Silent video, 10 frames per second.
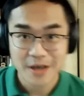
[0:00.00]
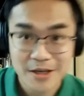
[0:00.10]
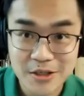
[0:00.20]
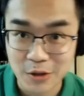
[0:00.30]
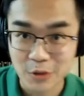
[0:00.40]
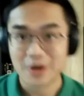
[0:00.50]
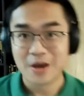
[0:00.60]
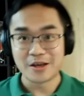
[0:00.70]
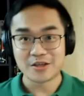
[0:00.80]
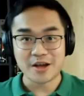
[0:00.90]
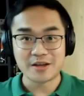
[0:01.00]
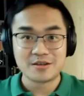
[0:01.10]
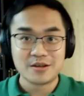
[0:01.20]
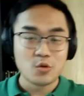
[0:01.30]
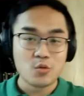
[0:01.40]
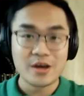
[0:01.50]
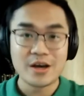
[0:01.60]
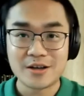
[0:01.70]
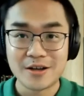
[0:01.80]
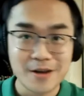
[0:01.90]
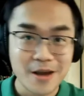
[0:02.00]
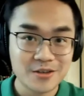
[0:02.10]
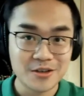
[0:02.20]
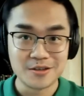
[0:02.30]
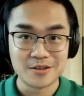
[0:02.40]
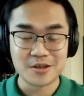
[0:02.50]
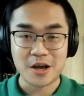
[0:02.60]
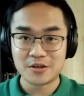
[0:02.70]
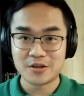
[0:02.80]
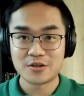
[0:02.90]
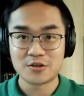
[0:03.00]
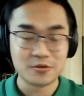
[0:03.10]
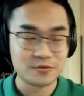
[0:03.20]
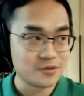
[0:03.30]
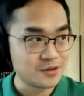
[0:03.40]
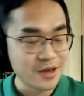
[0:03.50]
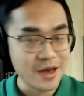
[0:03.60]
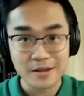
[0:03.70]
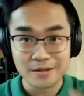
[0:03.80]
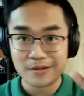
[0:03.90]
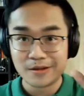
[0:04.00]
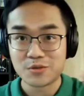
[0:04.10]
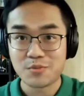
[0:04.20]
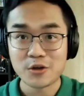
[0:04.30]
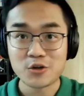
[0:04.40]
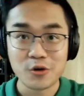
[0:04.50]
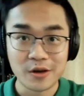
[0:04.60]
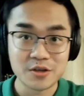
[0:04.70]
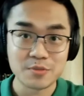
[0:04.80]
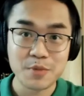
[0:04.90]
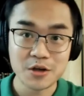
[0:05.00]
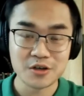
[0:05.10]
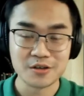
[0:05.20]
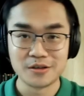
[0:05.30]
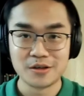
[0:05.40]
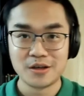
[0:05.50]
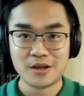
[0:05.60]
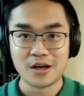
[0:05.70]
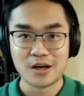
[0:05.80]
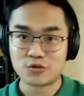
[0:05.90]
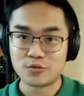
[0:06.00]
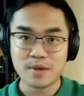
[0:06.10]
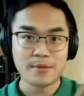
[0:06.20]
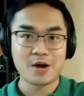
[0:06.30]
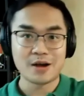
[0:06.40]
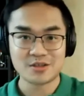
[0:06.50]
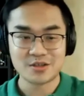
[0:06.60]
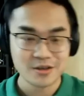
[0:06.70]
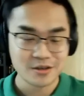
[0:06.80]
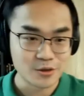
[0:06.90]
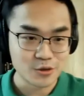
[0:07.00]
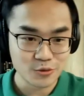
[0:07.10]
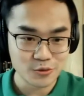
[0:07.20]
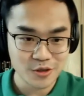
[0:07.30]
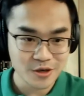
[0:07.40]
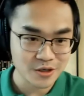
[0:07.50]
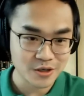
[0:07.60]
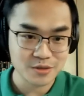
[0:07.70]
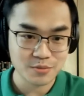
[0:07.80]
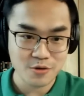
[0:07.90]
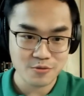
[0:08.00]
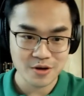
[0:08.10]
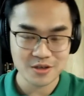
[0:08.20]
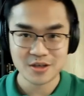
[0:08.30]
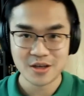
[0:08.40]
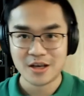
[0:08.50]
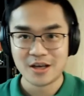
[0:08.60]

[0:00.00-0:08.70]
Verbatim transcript: So it's like we are collecting the ideas of an special exhibition uh, to memorize the two years experience.